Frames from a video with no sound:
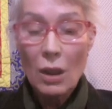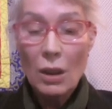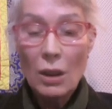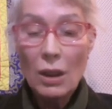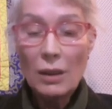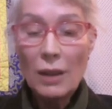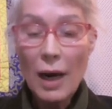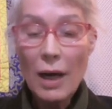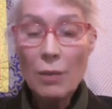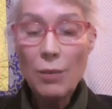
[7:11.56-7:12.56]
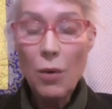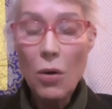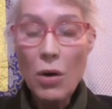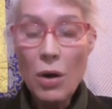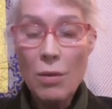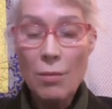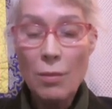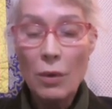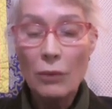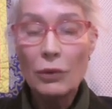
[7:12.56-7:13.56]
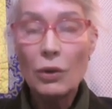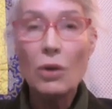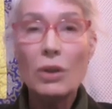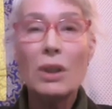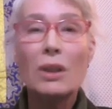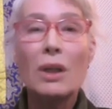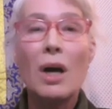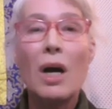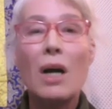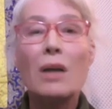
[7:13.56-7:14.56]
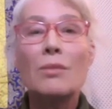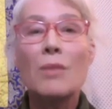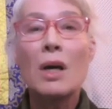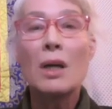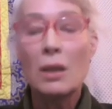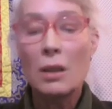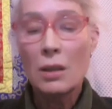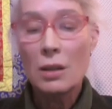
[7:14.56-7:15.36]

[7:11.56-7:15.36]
The entire poem, Trust in the Heart Mind,